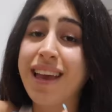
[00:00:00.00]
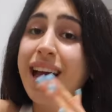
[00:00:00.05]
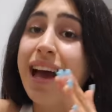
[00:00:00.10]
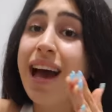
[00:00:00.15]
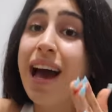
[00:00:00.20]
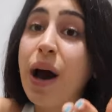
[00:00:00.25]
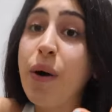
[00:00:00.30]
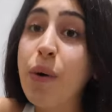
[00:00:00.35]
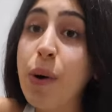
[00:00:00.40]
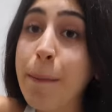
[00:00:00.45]

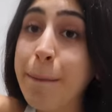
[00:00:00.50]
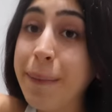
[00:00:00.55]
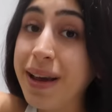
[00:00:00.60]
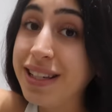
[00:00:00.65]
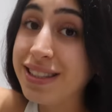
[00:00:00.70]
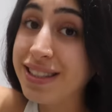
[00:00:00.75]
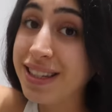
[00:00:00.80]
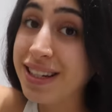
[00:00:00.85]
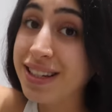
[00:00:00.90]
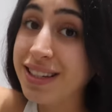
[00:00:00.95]
How
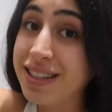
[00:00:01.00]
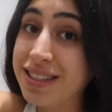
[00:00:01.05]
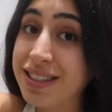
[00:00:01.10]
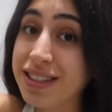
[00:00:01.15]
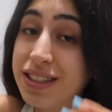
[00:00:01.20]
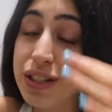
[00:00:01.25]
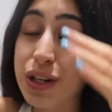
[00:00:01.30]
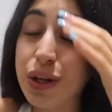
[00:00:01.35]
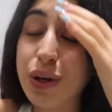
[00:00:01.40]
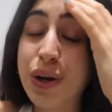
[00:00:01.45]
amazing does
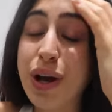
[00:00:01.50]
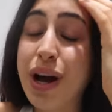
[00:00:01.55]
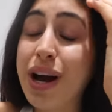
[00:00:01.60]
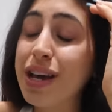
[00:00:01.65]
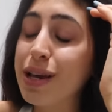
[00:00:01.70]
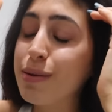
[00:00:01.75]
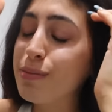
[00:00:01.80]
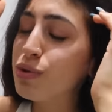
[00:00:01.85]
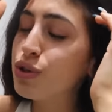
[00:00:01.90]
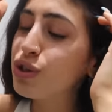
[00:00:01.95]
this look?
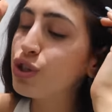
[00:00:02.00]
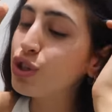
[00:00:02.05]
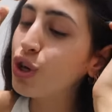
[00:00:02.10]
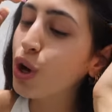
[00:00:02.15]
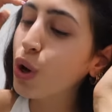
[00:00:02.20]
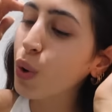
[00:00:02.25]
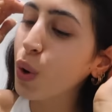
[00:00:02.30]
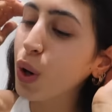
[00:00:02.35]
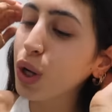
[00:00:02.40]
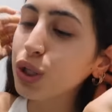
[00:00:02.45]
I am
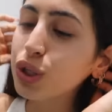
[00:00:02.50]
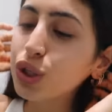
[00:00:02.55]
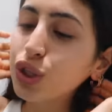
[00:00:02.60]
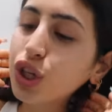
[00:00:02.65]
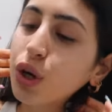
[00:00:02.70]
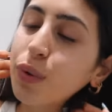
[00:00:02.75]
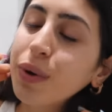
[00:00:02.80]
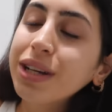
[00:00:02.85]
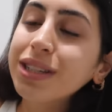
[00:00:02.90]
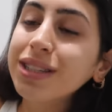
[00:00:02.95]
so
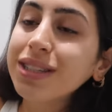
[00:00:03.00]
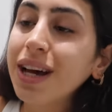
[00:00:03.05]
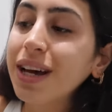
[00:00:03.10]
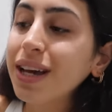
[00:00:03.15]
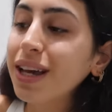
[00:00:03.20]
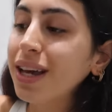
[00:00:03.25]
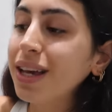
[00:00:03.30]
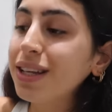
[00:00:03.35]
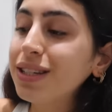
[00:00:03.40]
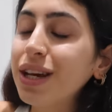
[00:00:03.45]

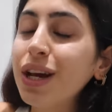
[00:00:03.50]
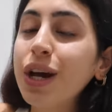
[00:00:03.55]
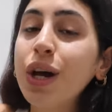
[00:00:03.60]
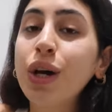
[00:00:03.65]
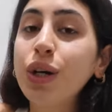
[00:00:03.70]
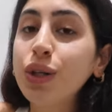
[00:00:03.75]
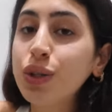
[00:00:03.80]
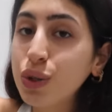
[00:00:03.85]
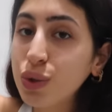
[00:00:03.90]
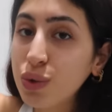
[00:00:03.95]
excited
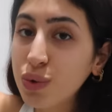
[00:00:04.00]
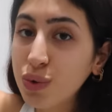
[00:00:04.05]
to